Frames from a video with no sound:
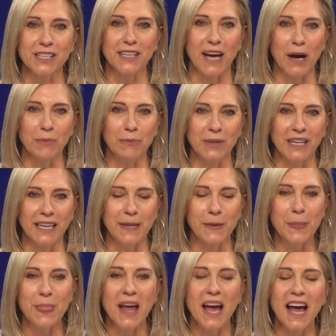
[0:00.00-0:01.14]
company,
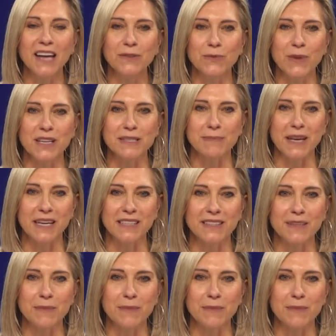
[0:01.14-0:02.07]
and ResMed,